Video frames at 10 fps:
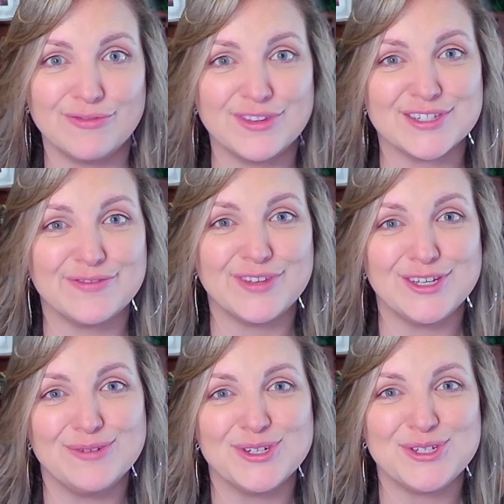the stuff that
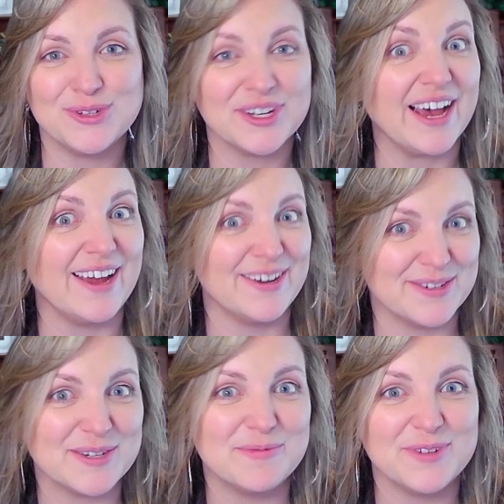you wish you could hire
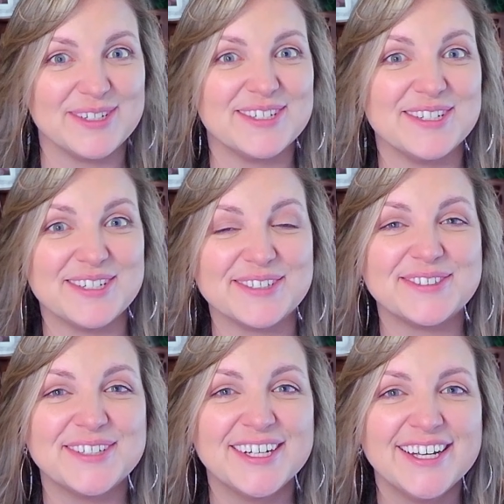someone to do.